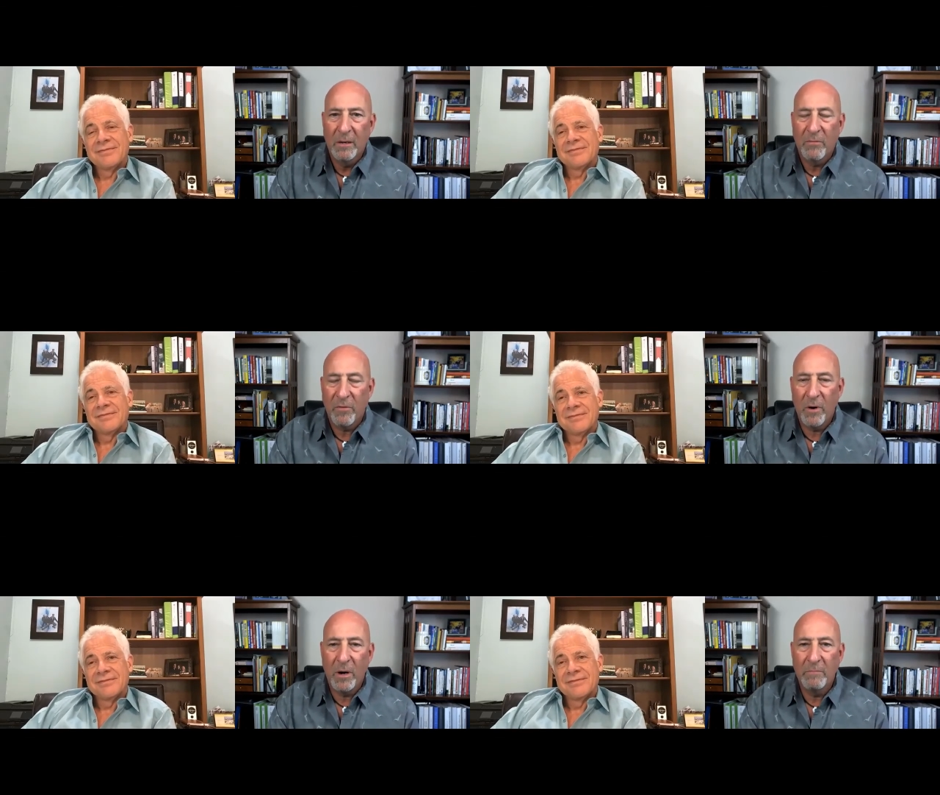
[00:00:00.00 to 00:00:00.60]

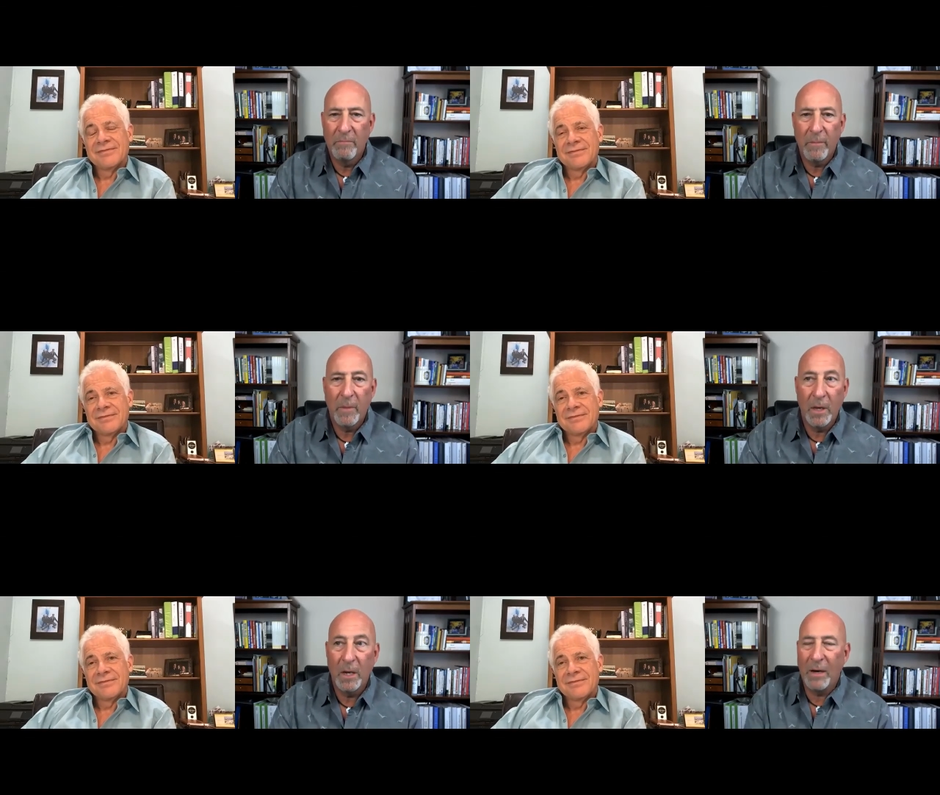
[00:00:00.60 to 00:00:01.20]
Speaker 1: from
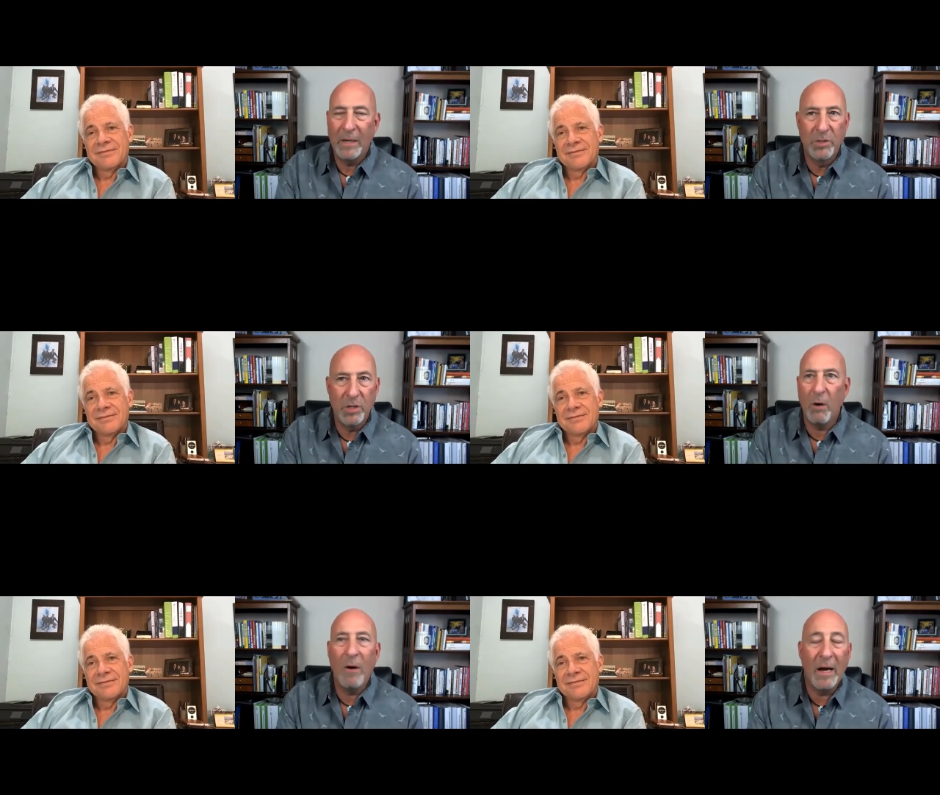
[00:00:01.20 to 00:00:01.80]
you know and
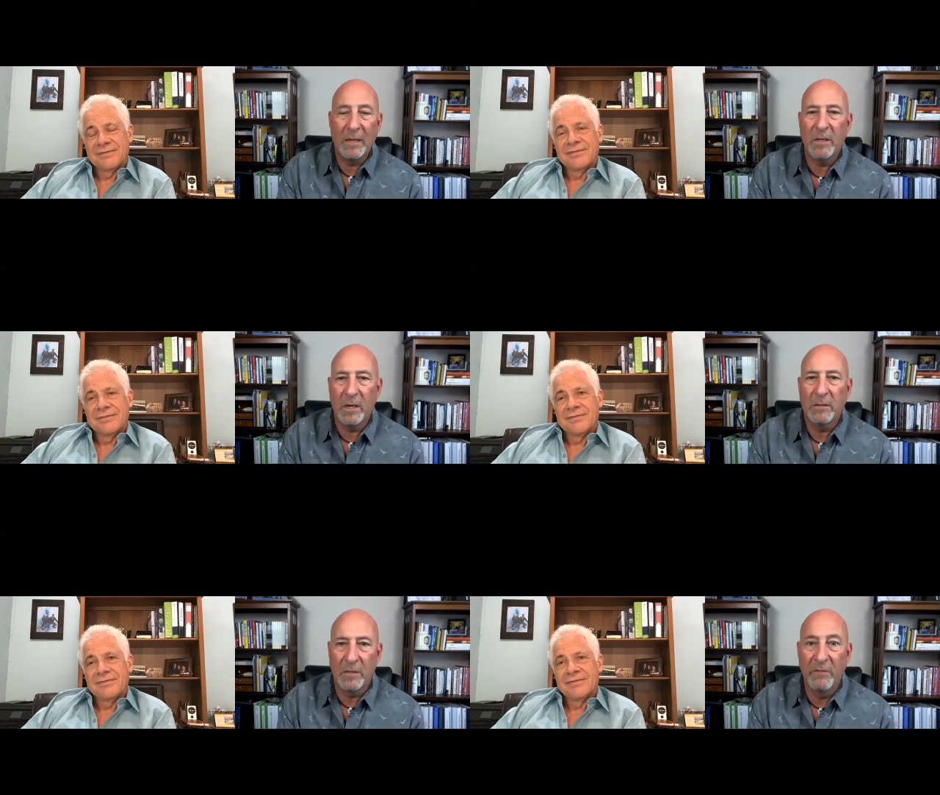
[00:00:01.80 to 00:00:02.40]
joe had
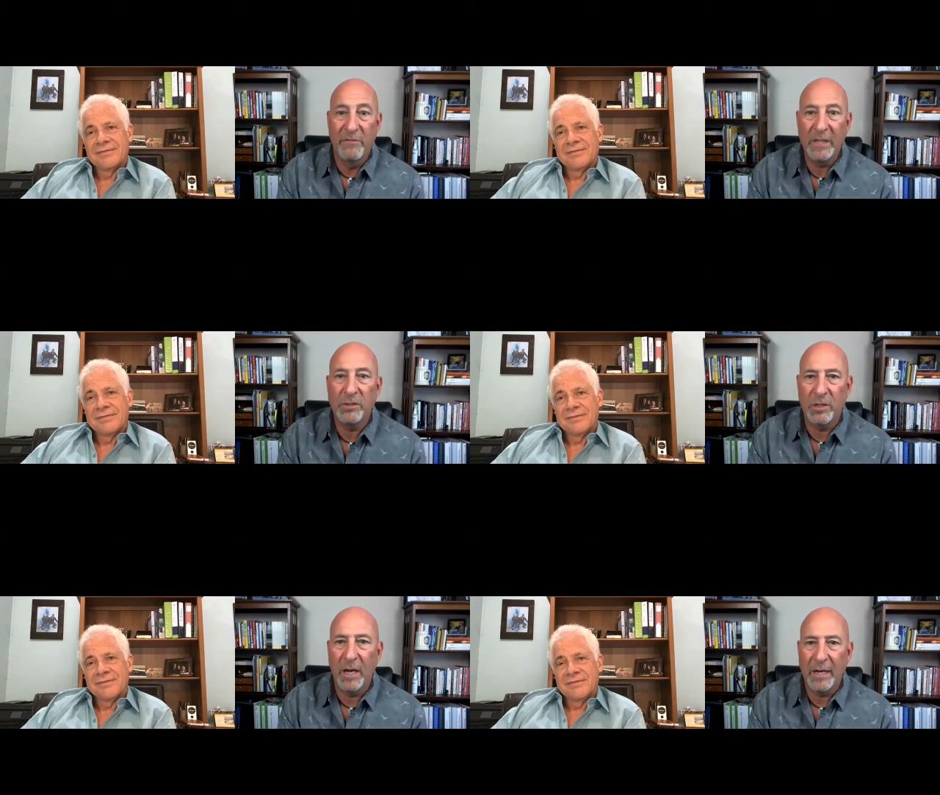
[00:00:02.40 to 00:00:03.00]
the the
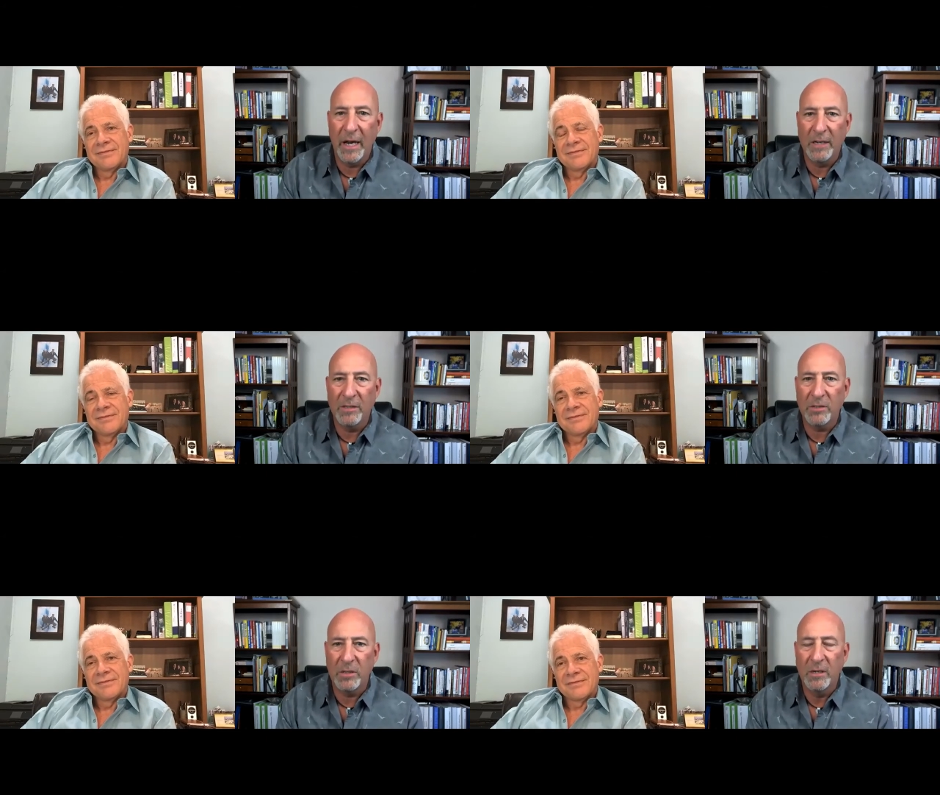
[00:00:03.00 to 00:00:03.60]
vision i
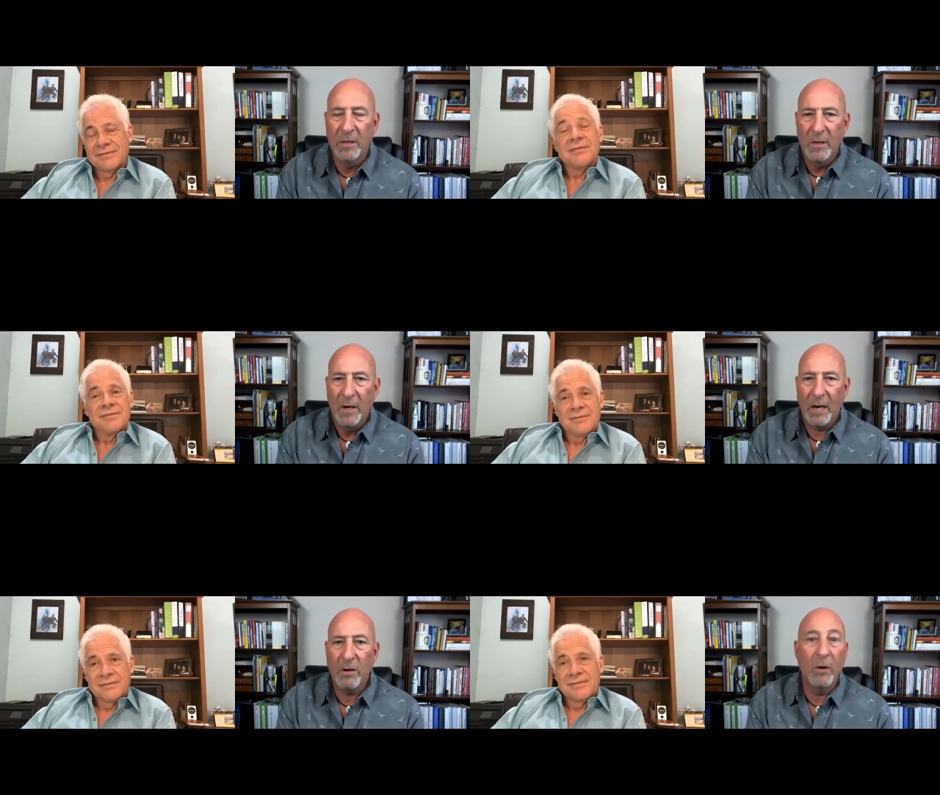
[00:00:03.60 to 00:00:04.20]
guess to
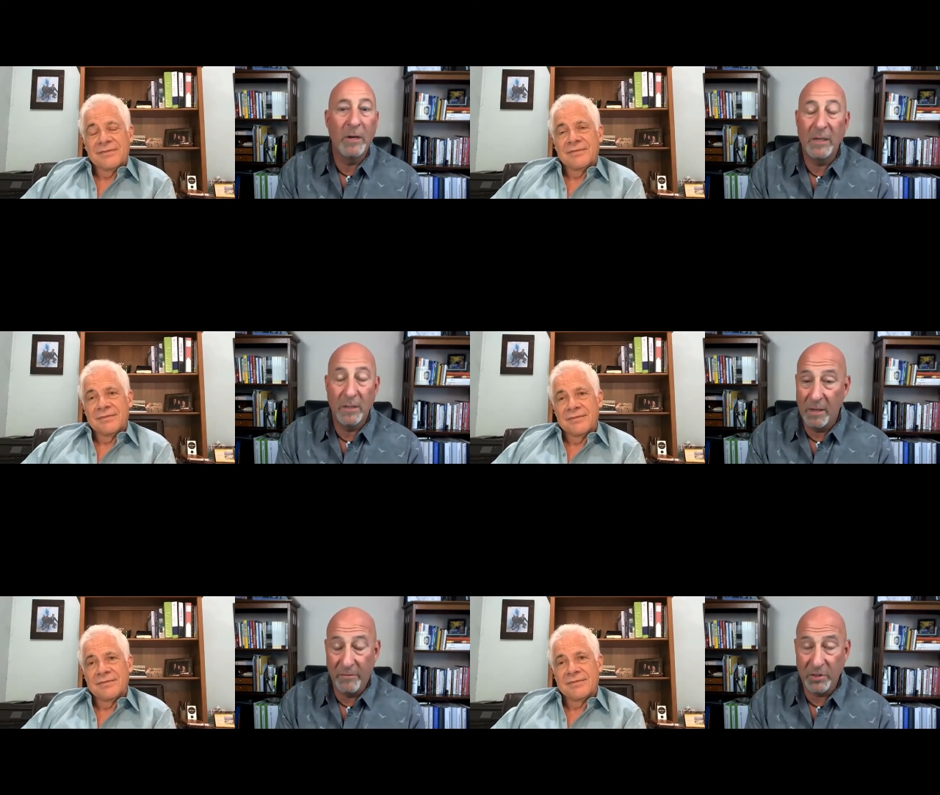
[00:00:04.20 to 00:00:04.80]
i don't know he did,
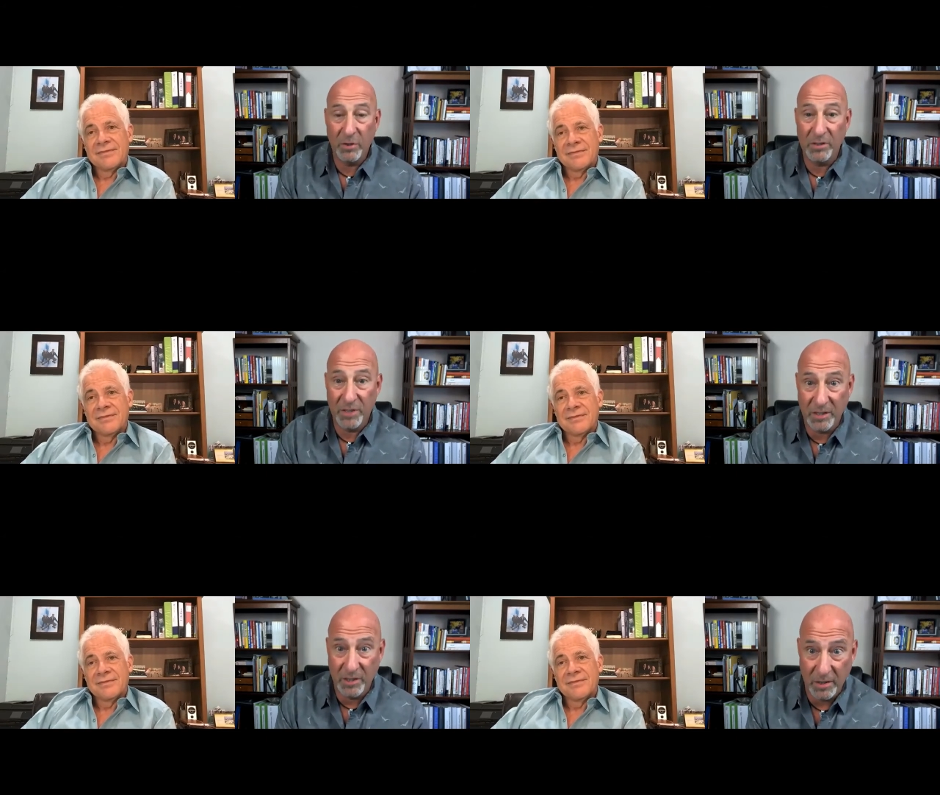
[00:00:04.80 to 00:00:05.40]
if he saw
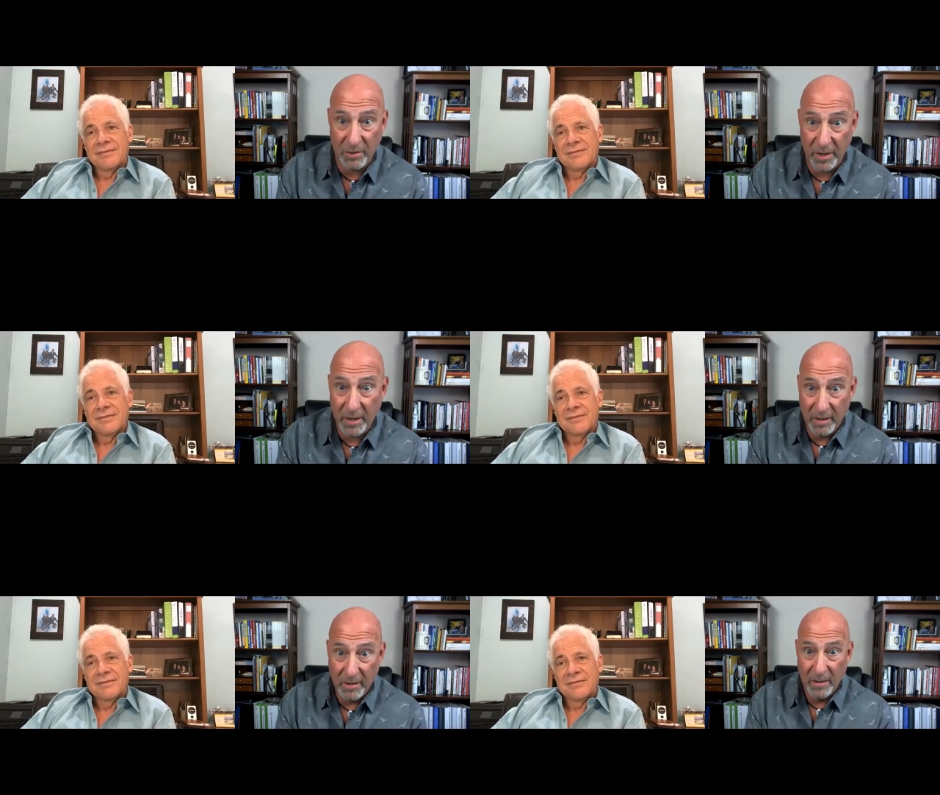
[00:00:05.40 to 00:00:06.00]
600
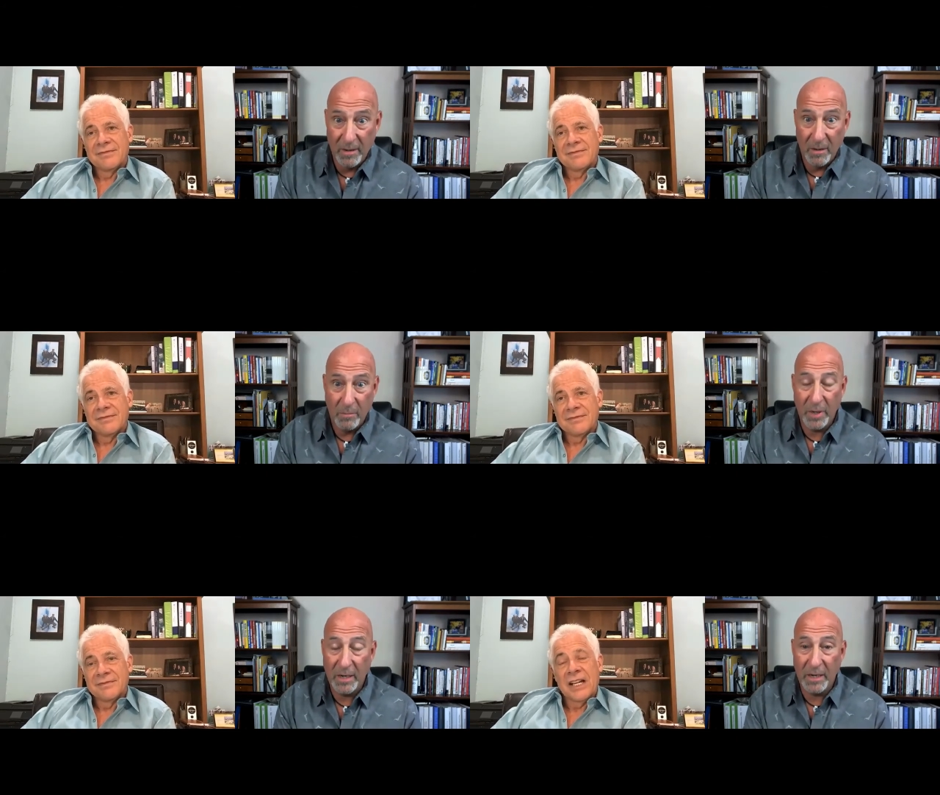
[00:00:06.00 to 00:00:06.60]

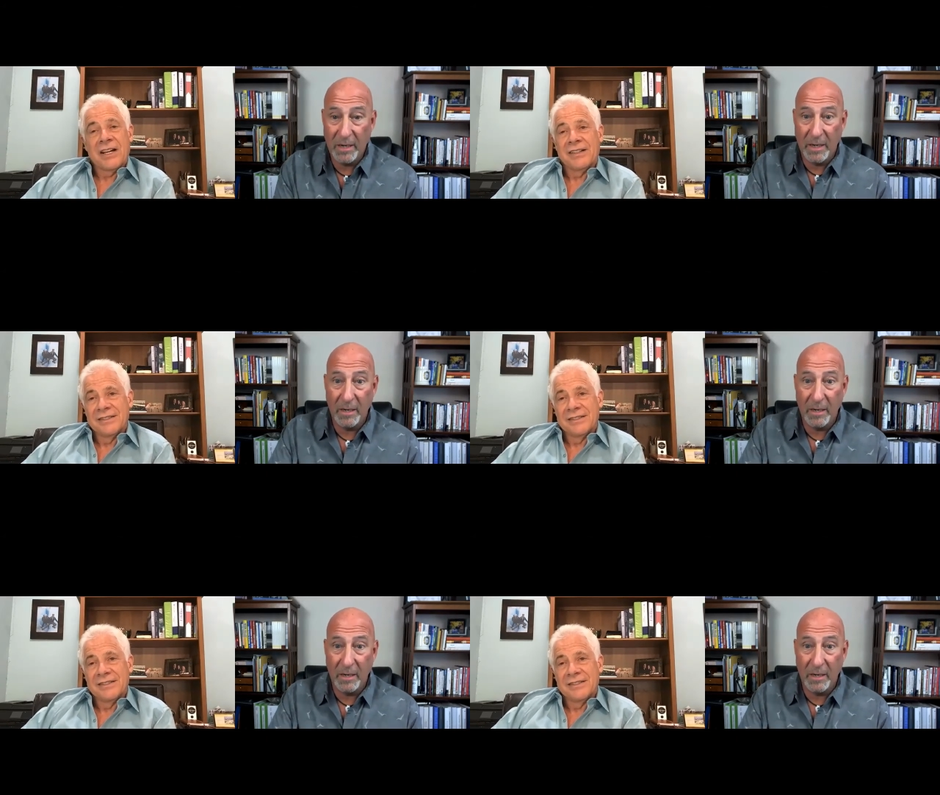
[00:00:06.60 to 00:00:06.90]
but yeah. he,